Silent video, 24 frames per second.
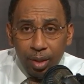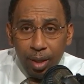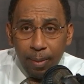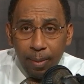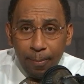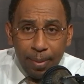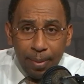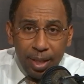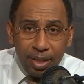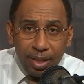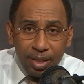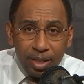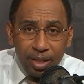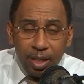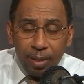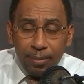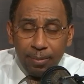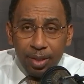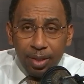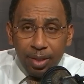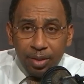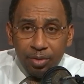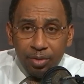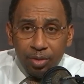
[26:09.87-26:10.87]
Ben
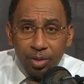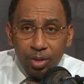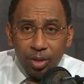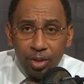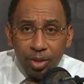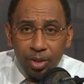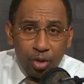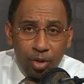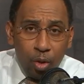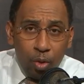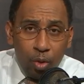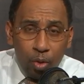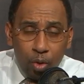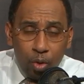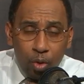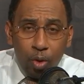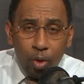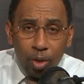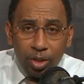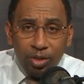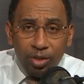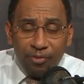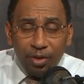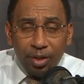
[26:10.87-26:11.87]
Simmons is going to
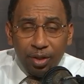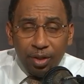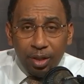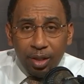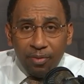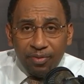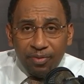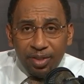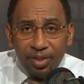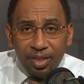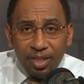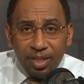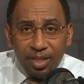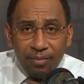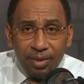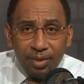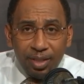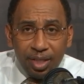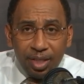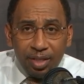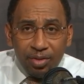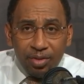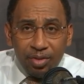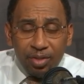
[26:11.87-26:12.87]
cost the Philadelphia
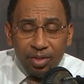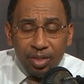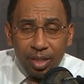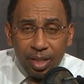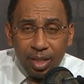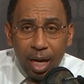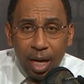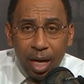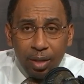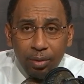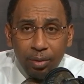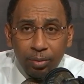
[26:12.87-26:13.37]
76ers a title.